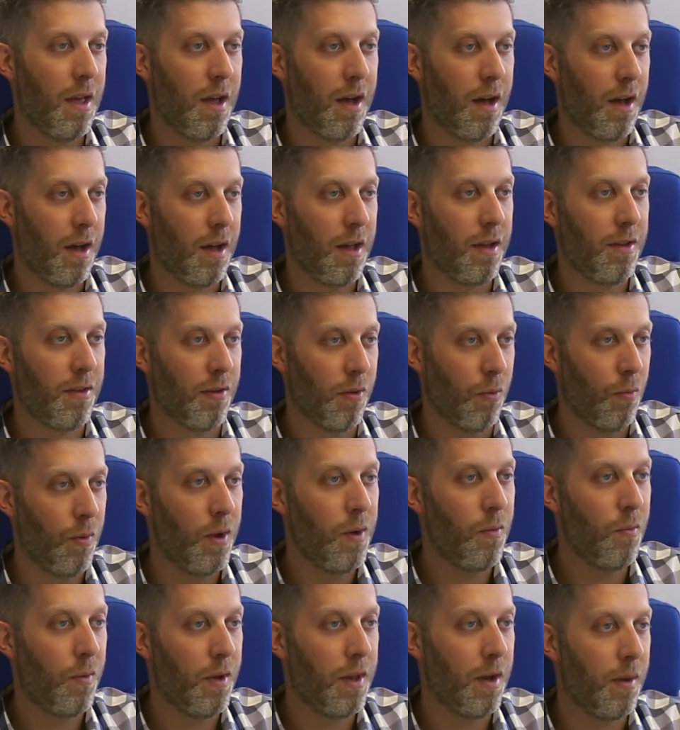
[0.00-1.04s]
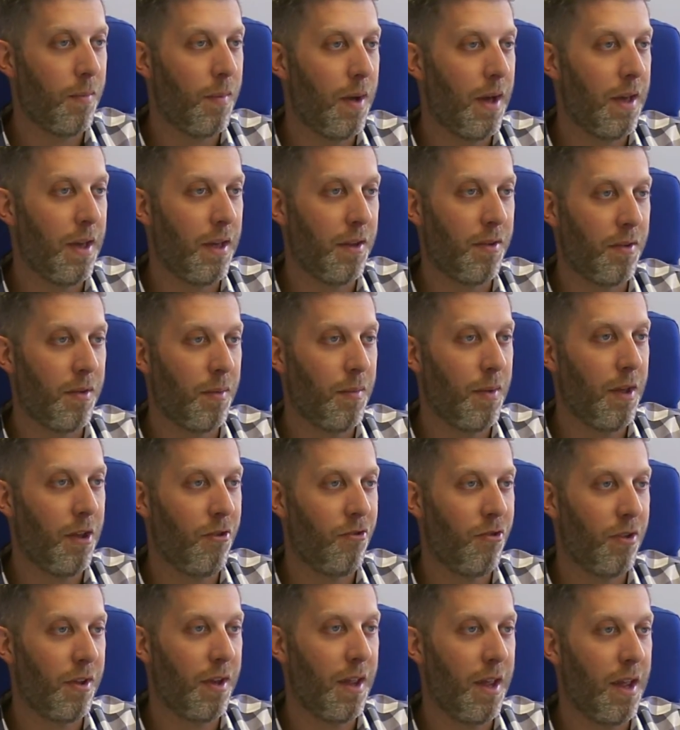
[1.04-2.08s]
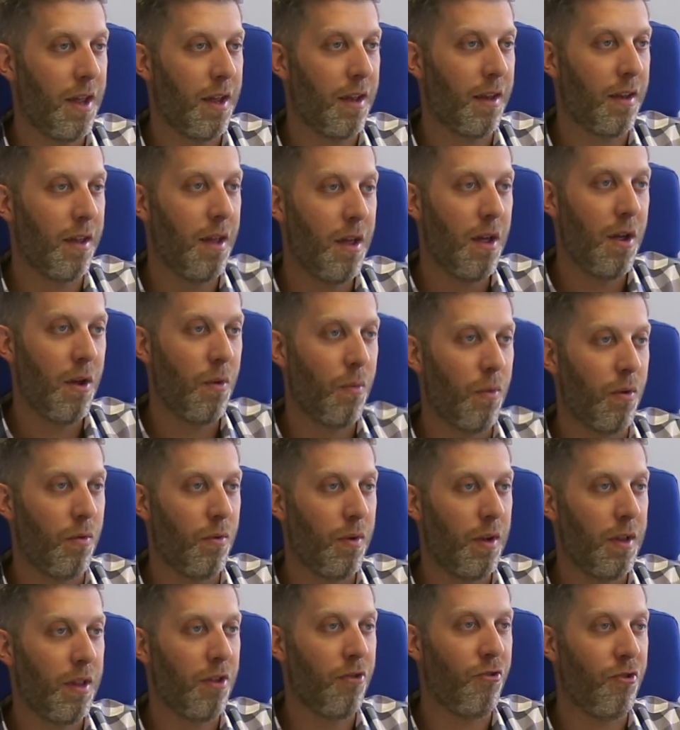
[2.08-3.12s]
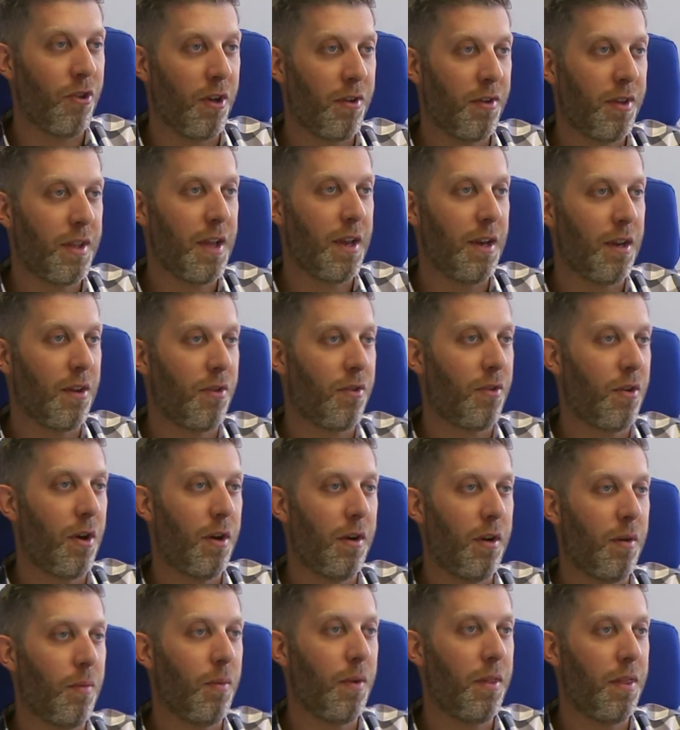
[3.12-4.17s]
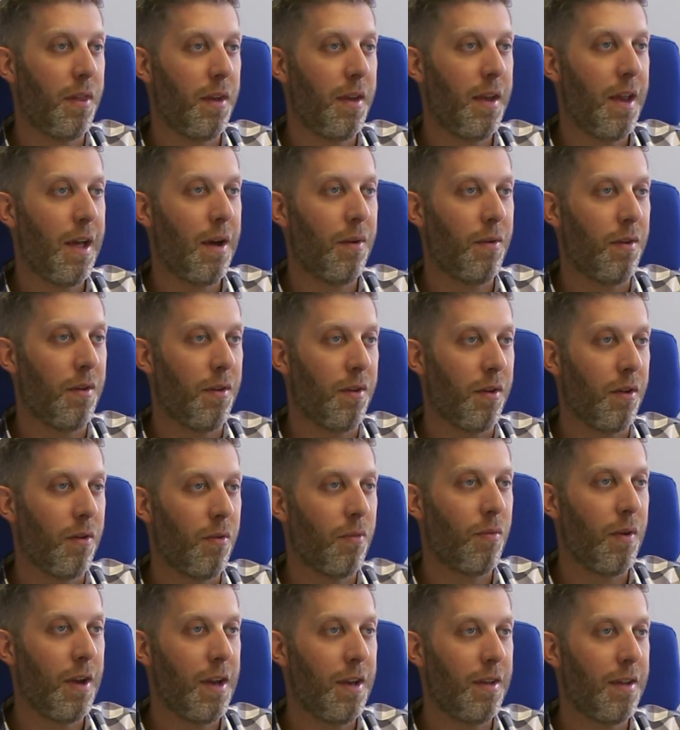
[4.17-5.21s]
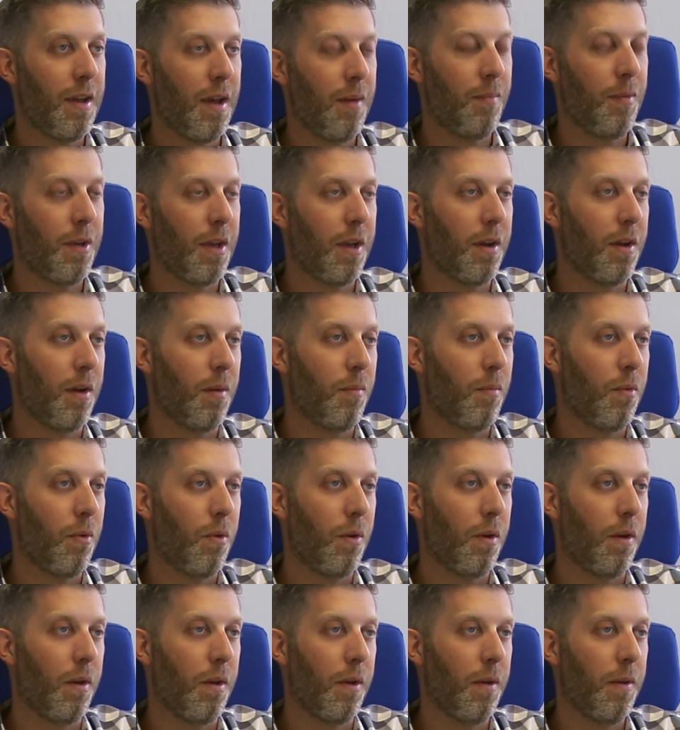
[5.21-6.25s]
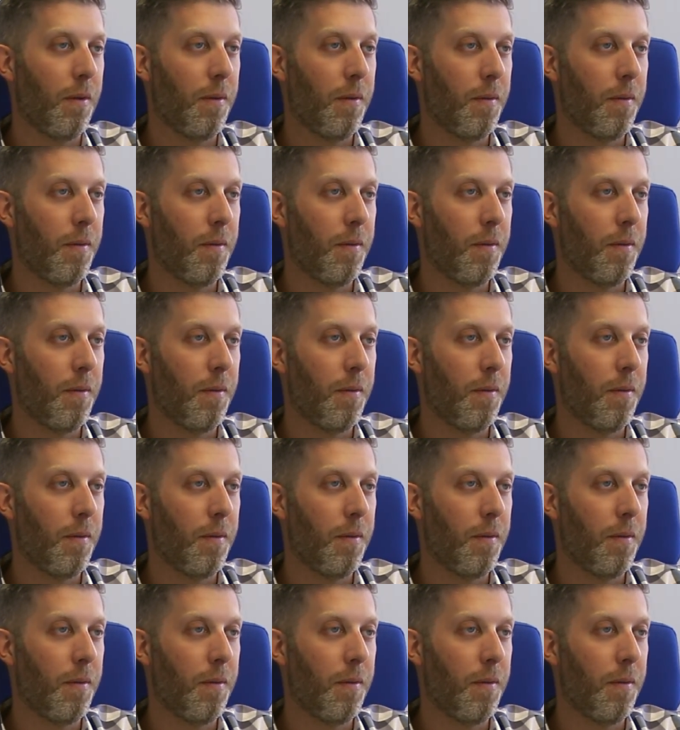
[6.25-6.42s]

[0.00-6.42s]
It's a win-win in my estimation, and we're really just getting started with it now, and it's a great time to get on board.